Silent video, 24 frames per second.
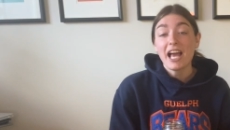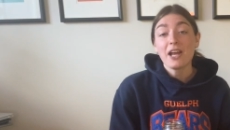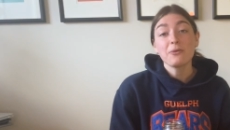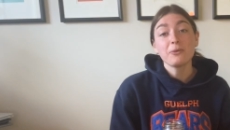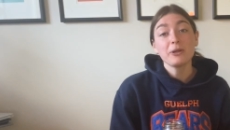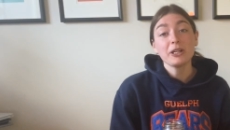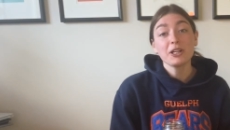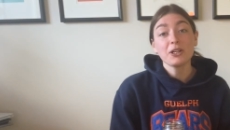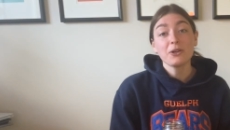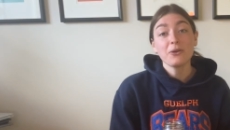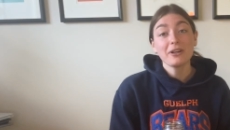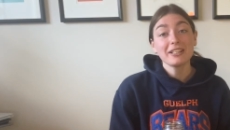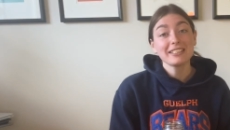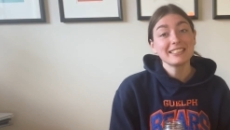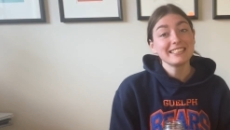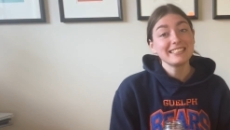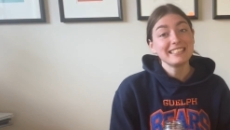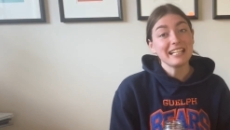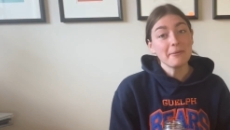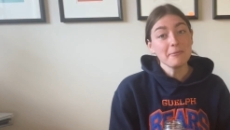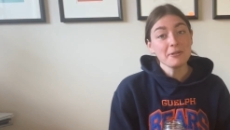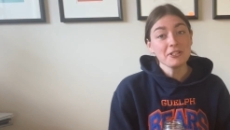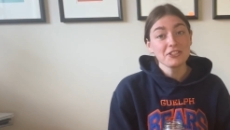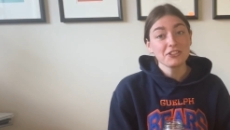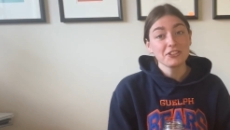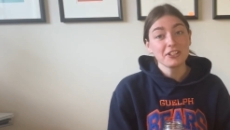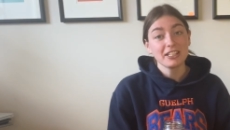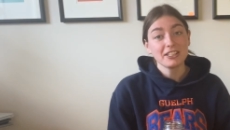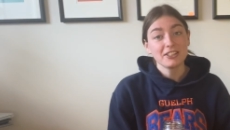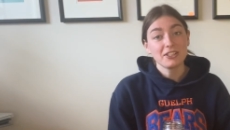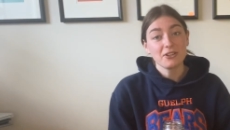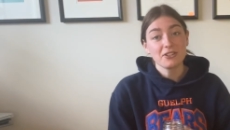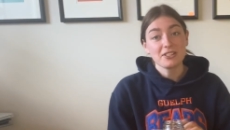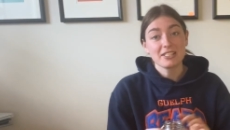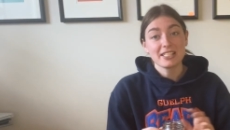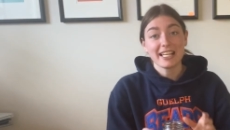and we are going to demonstrate
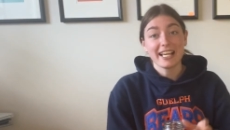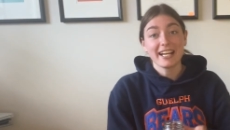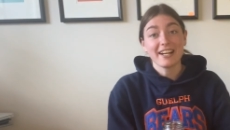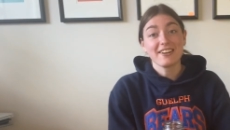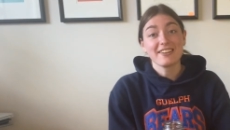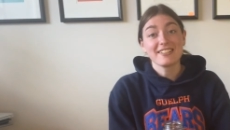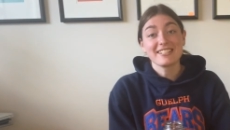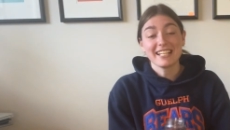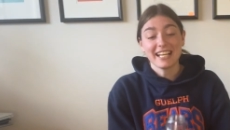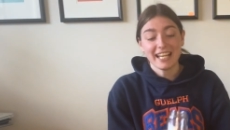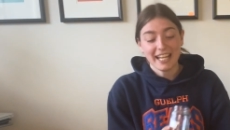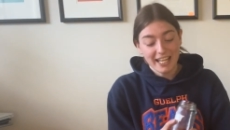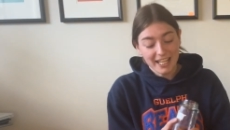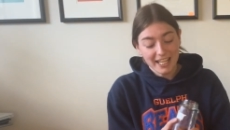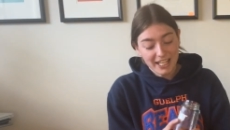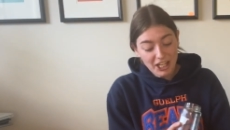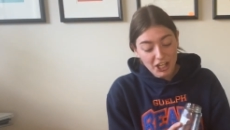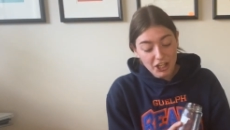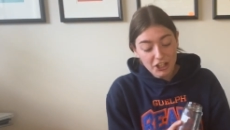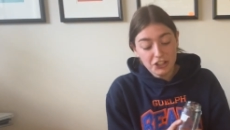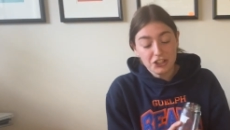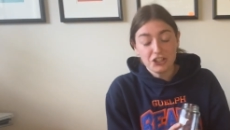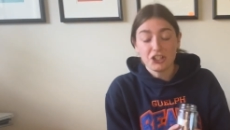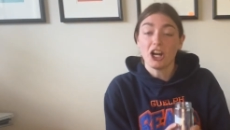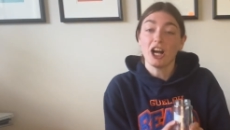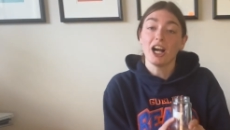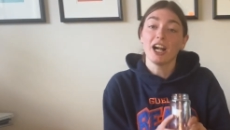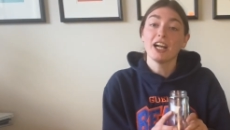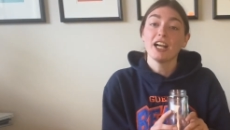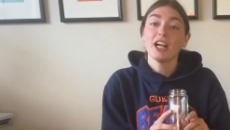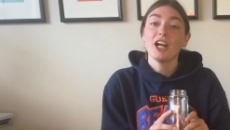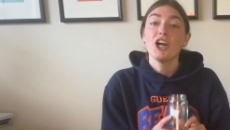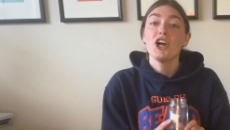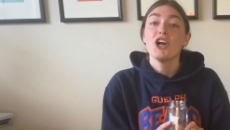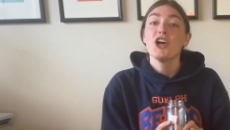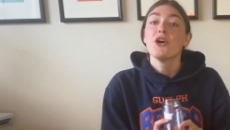those layers in our
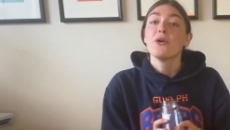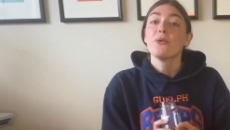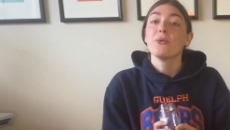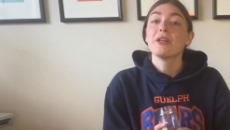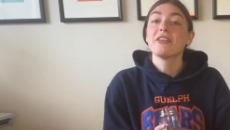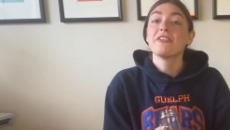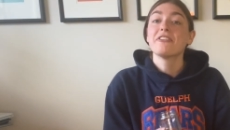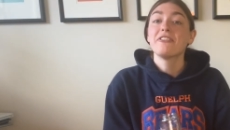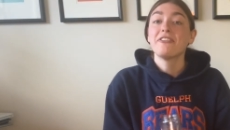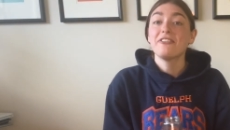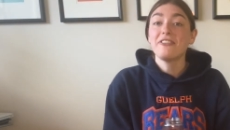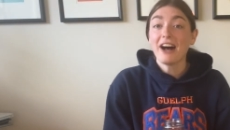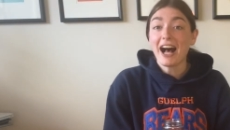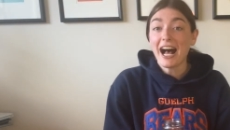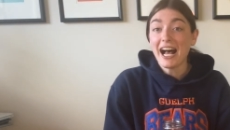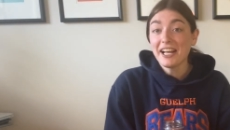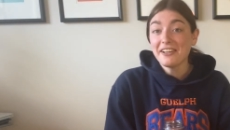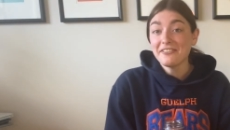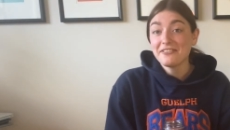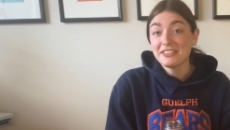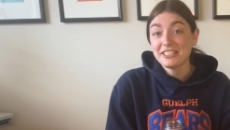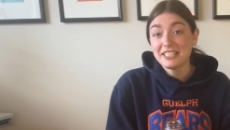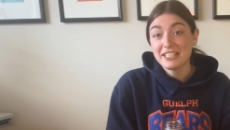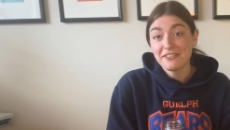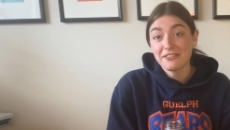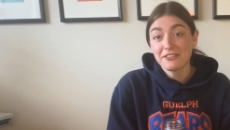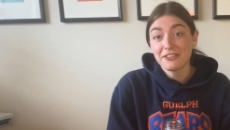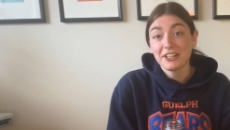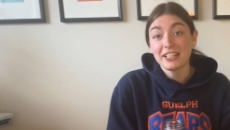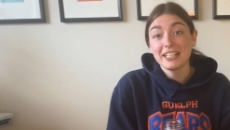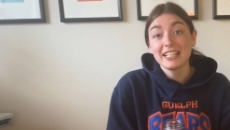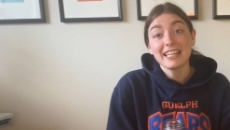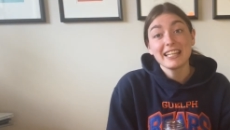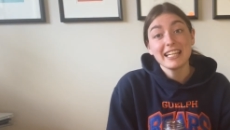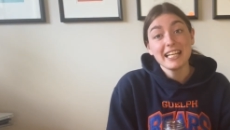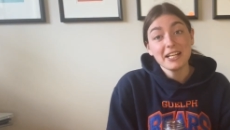jar with 5
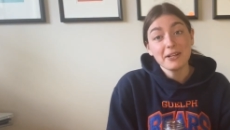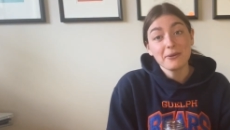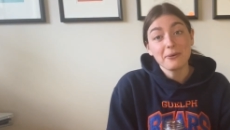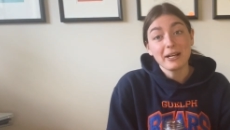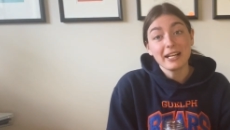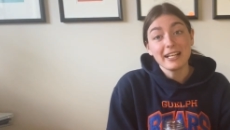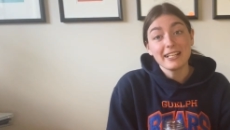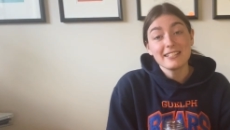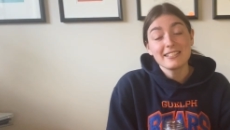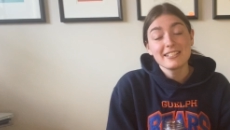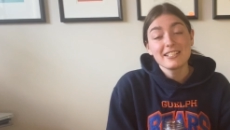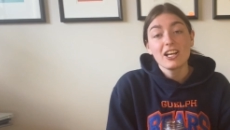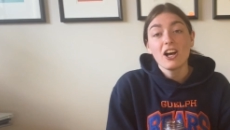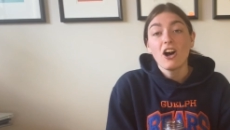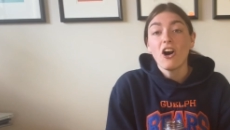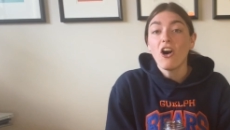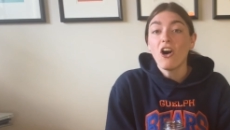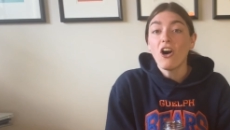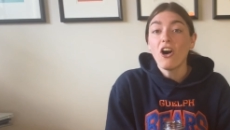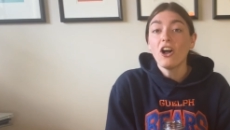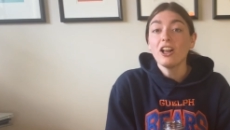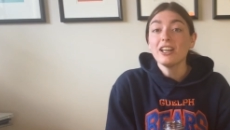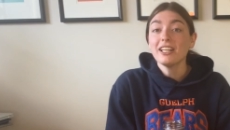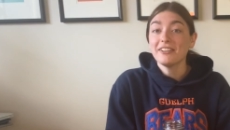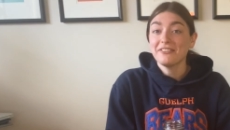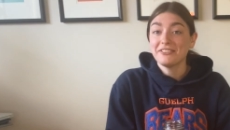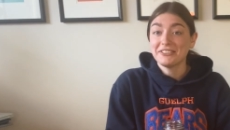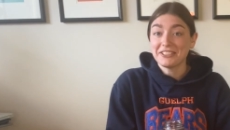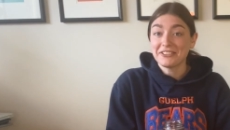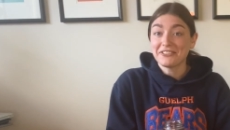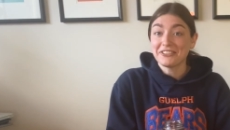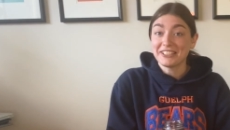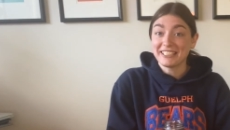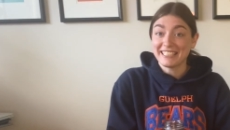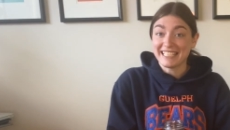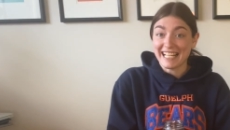different liquids, all of
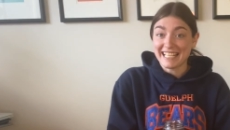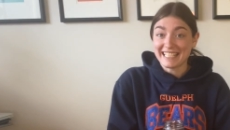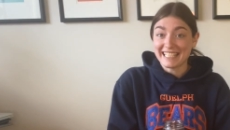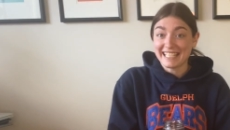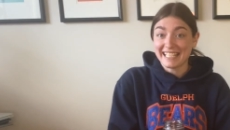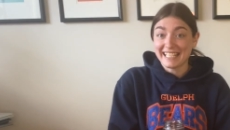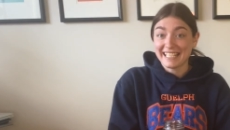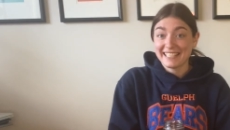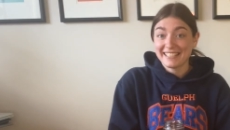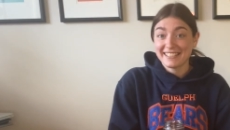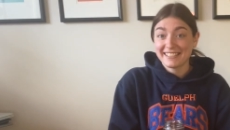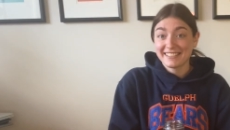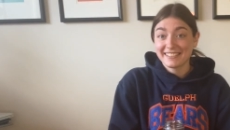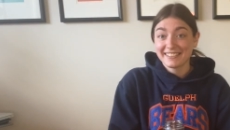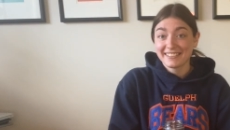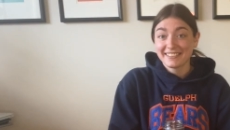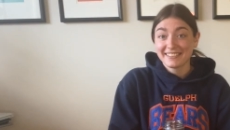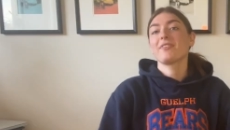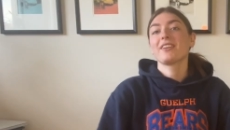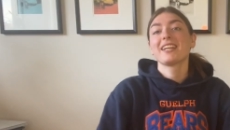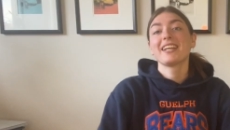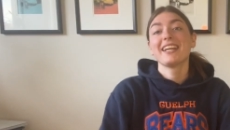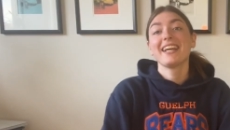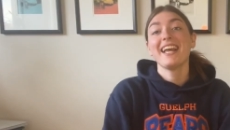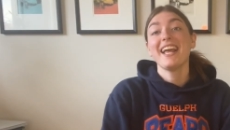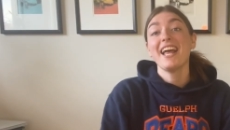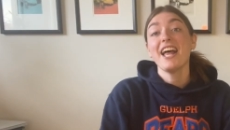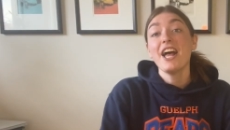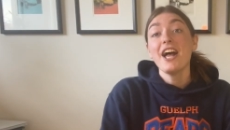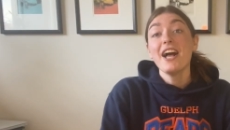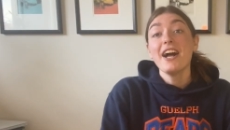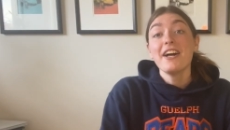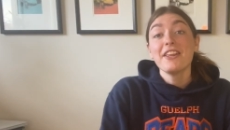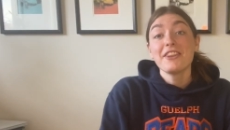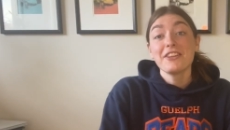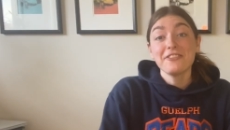different densities.
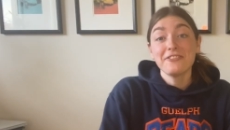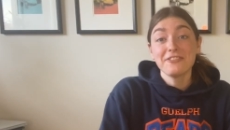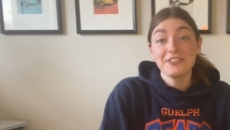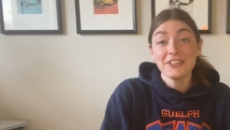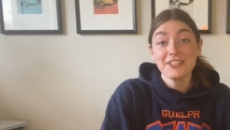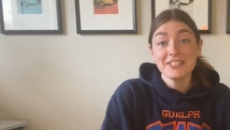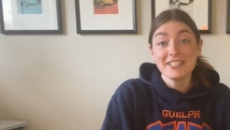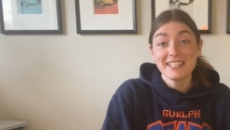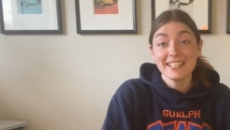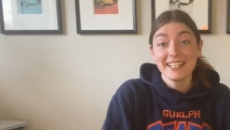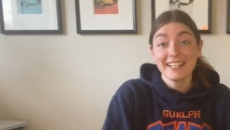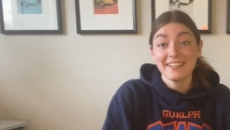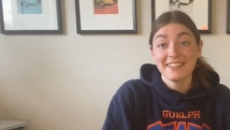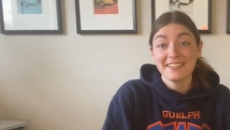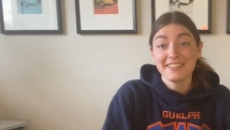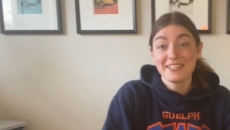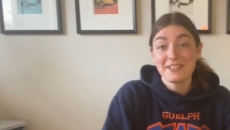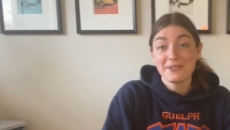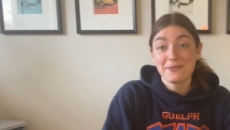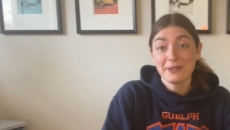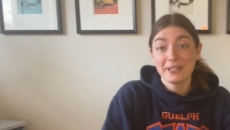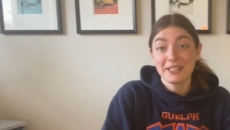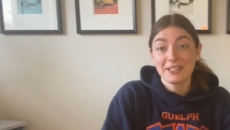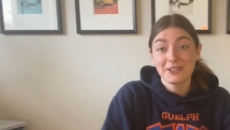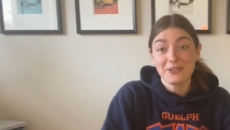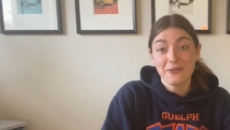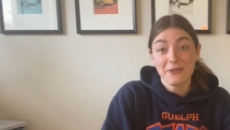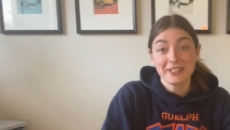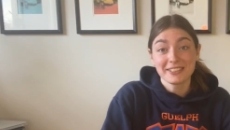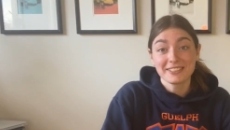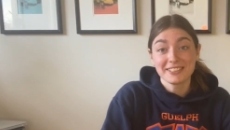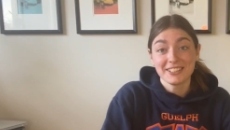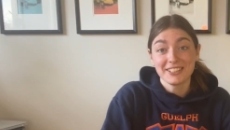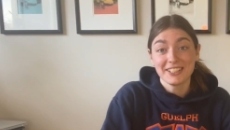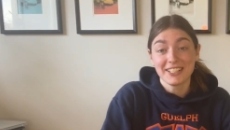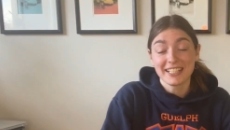The first layer that we're going
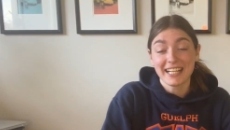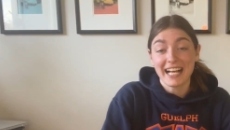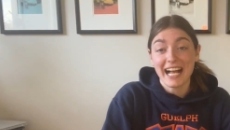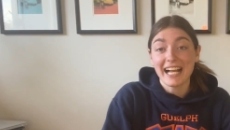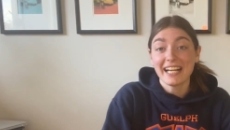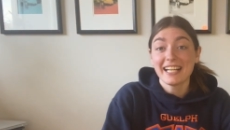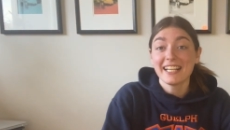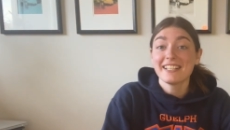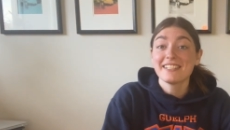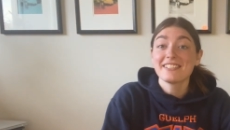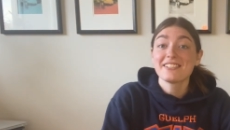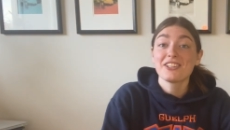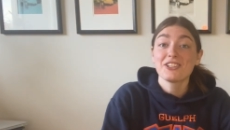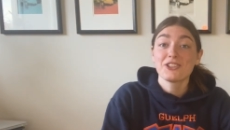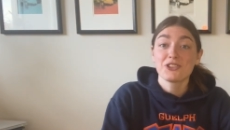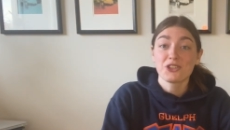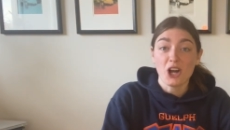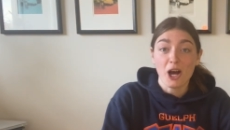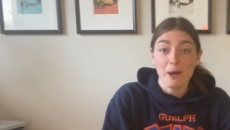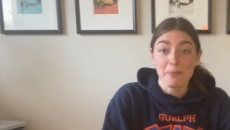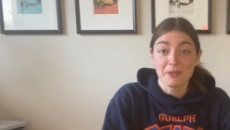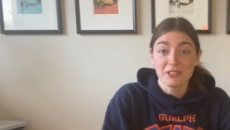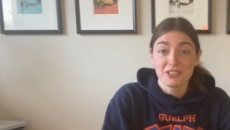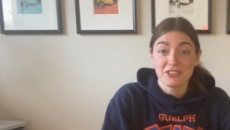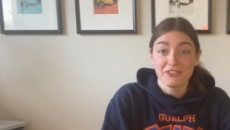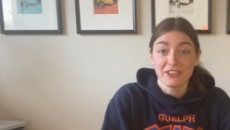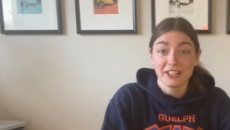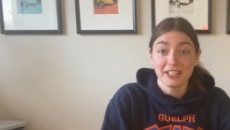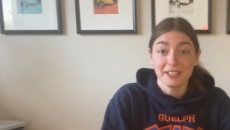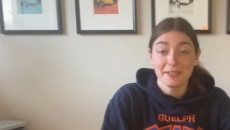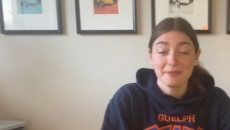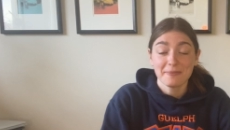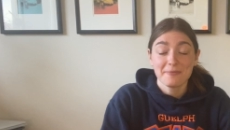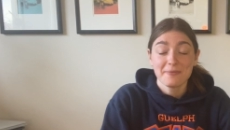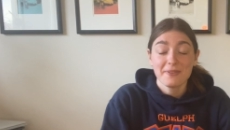to look at is the troposphere.